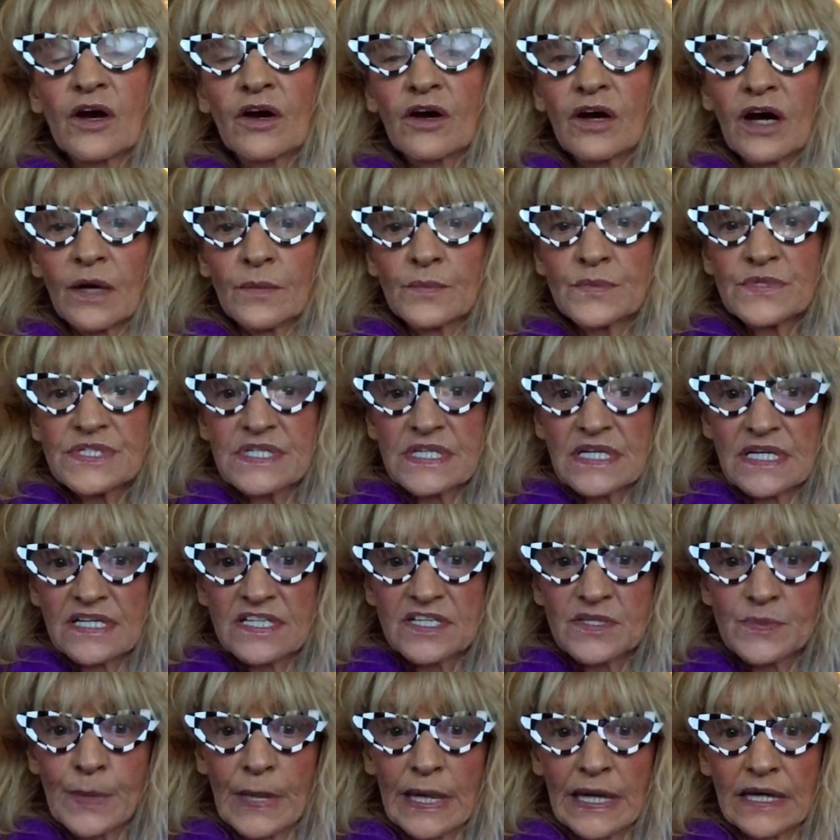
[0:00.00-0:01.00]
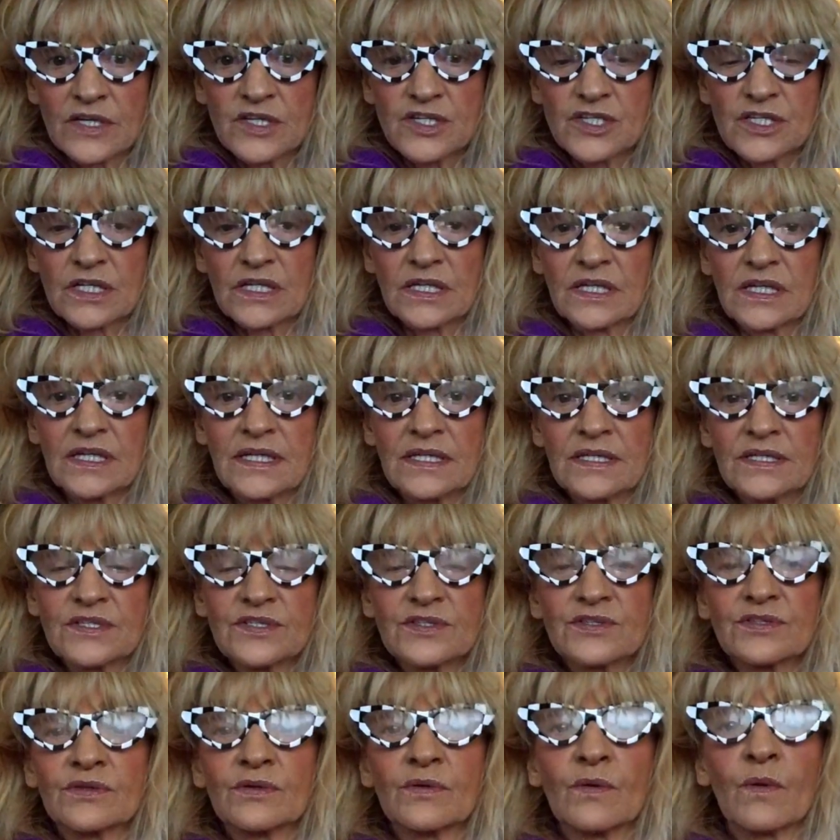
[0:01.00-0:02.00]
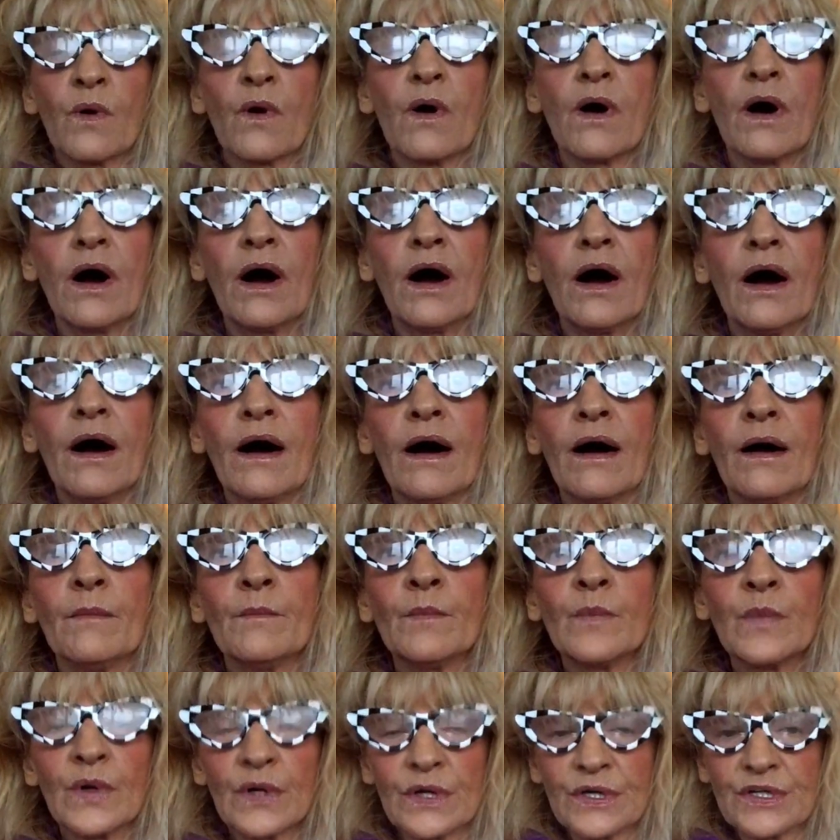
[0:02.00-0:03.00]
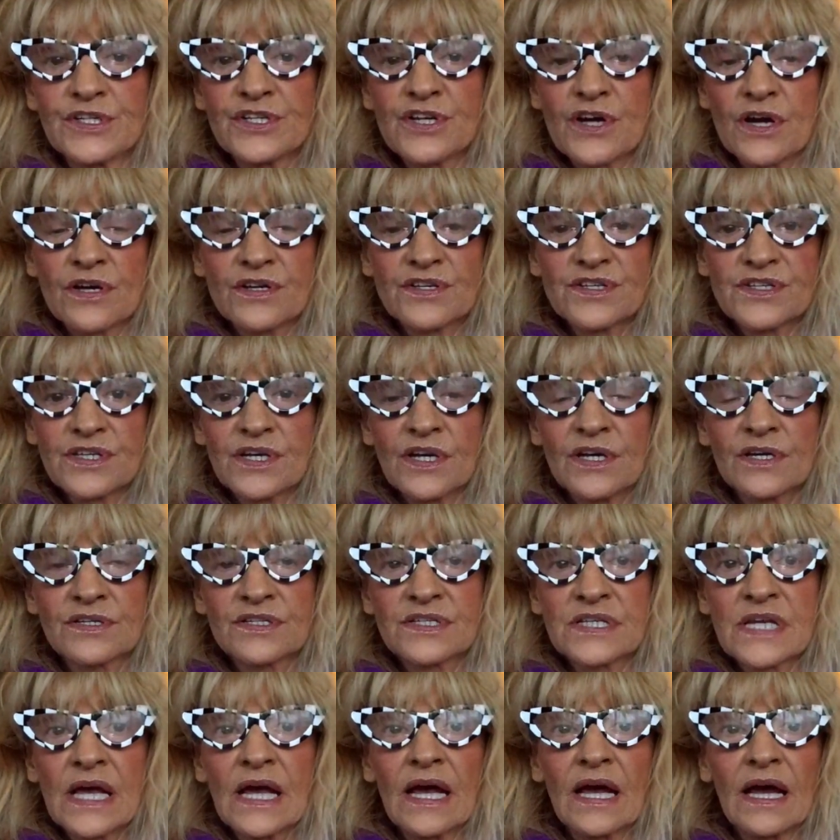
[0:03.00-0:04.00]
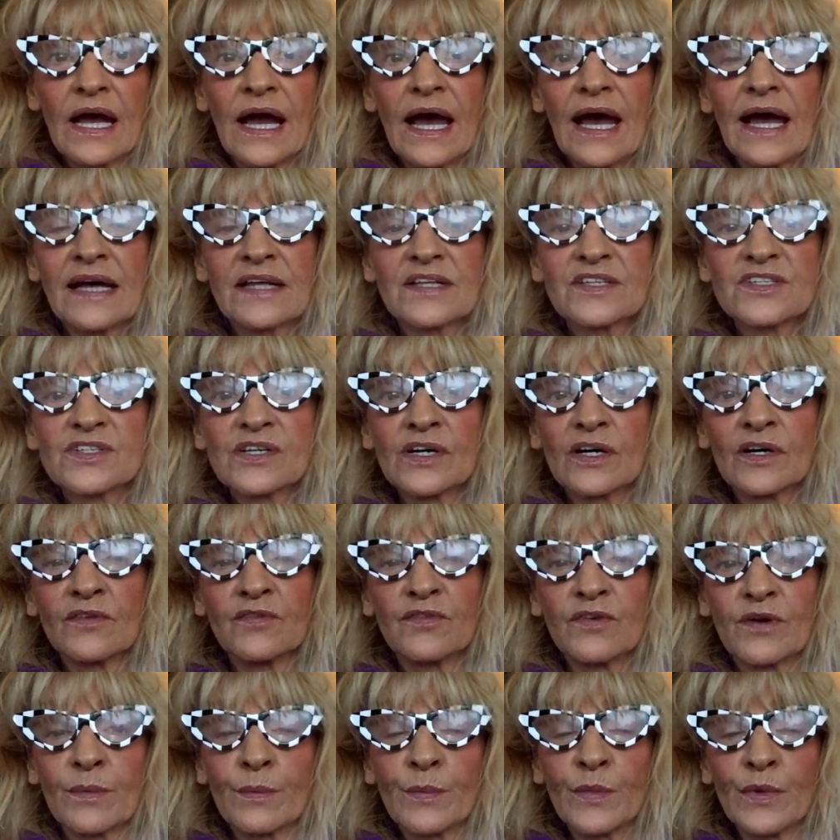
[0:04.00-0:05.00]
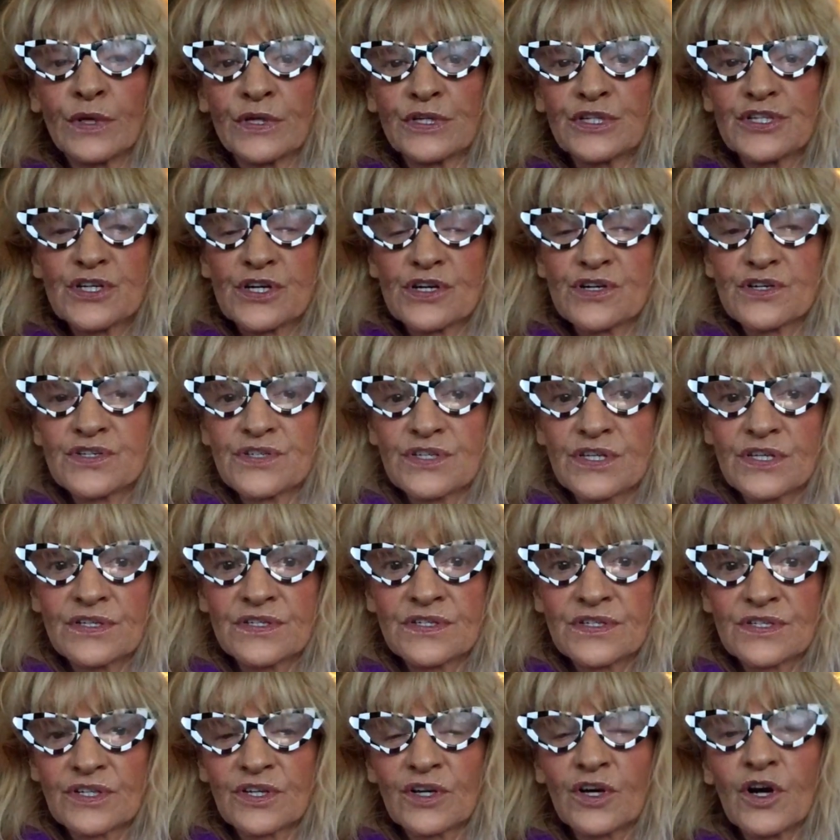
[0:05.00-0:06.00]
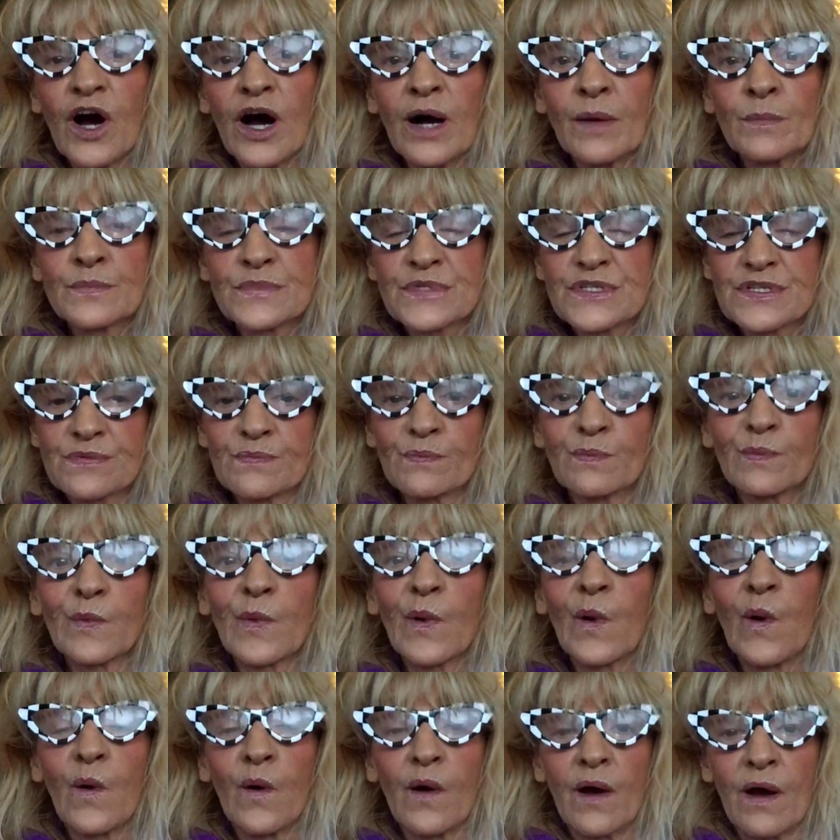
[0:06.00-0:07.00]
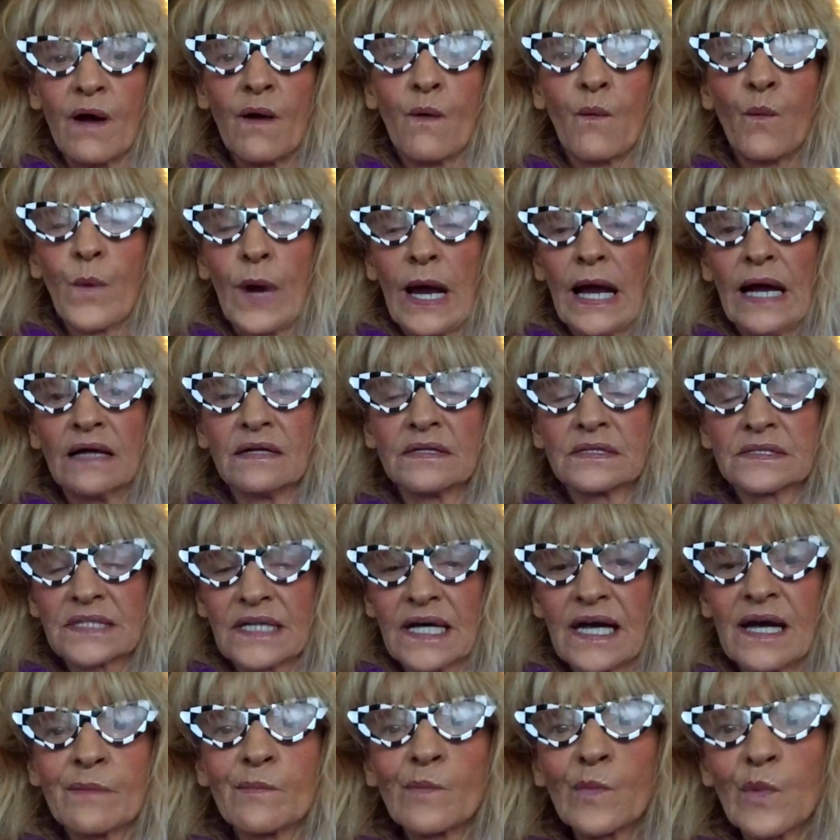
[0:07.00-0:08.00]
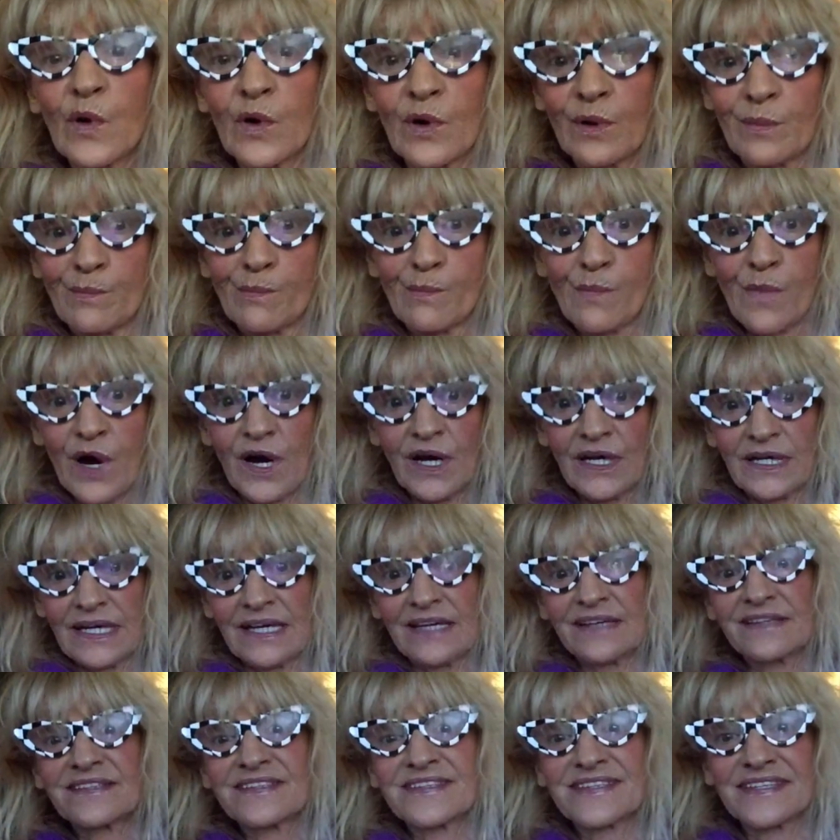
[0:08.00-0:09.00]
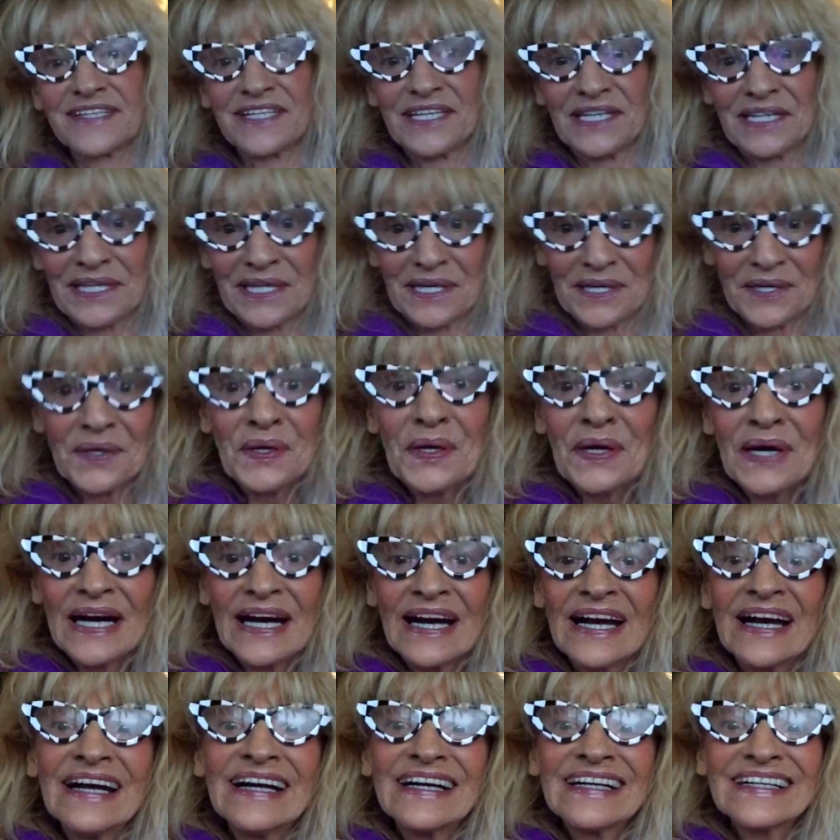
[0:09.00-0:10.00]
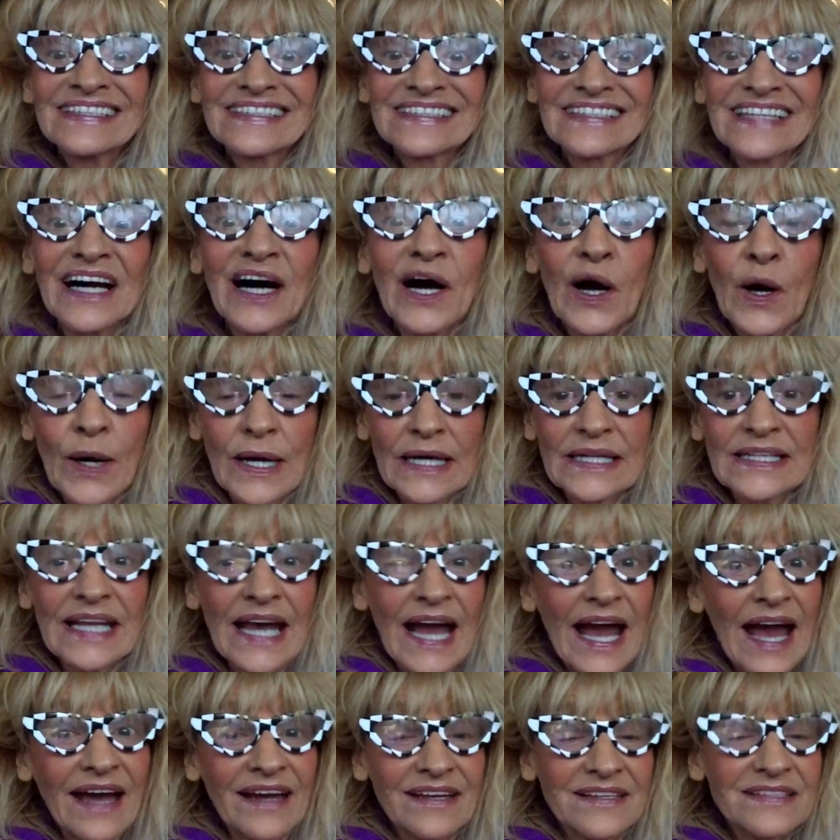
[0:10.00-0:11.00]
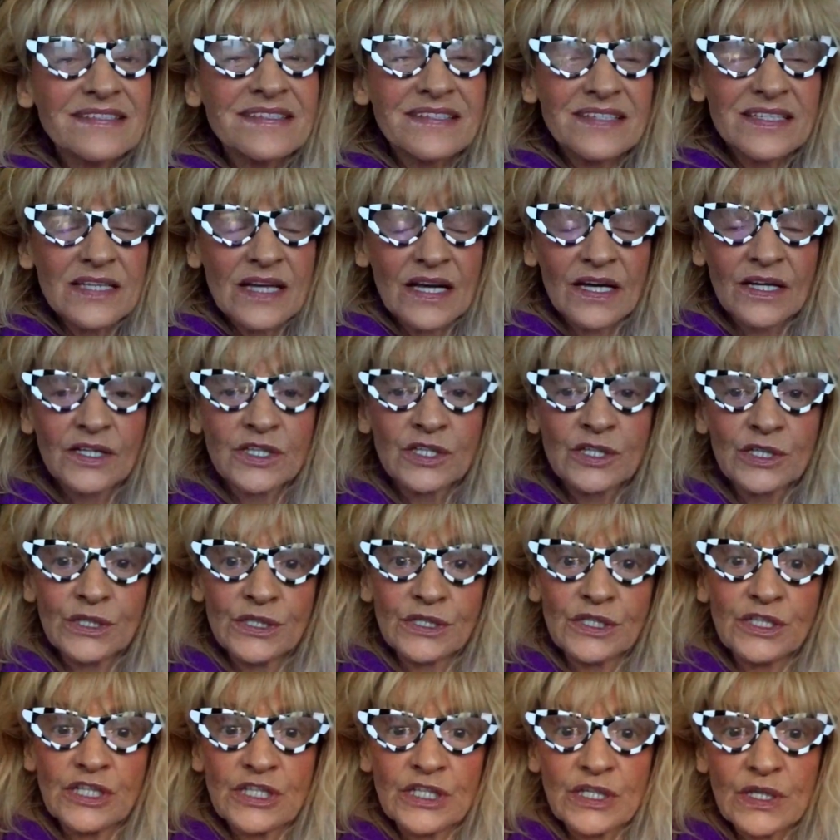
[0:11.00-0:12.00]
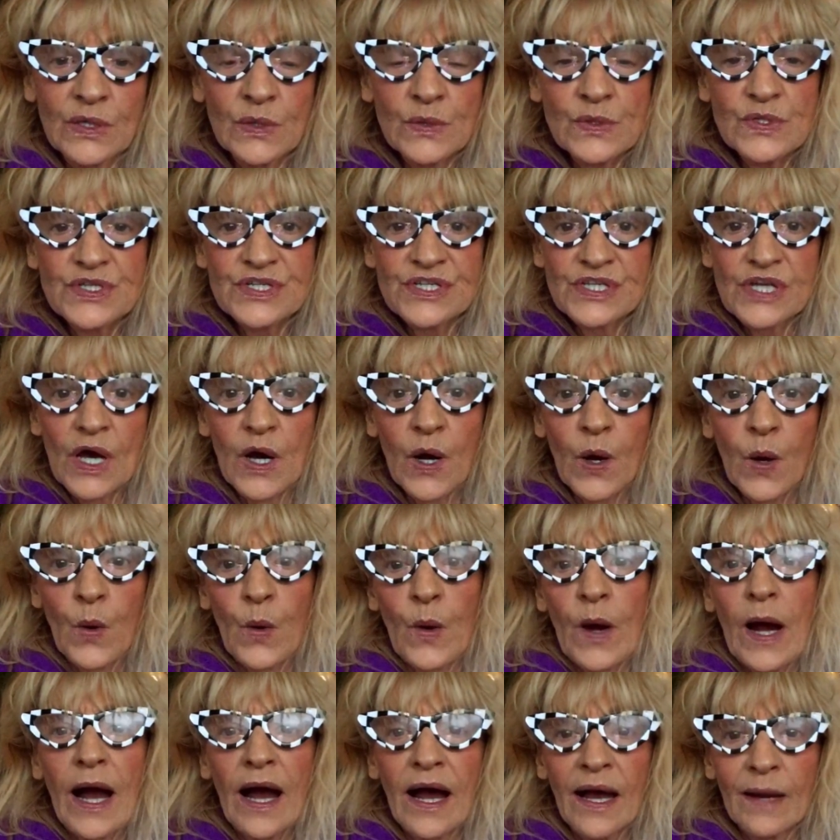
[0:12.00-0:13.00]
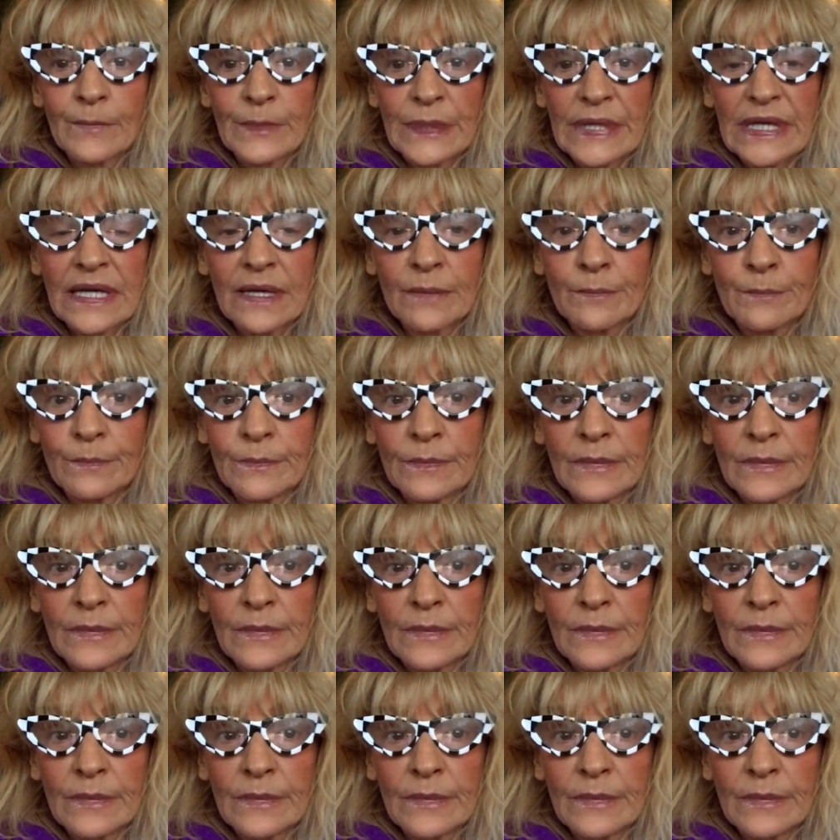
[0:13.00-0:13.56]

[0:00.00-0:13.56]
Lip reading: comes the expansion into more justice. And so from more justice comes more wealth and more monies, you know. So that is a good news. So be a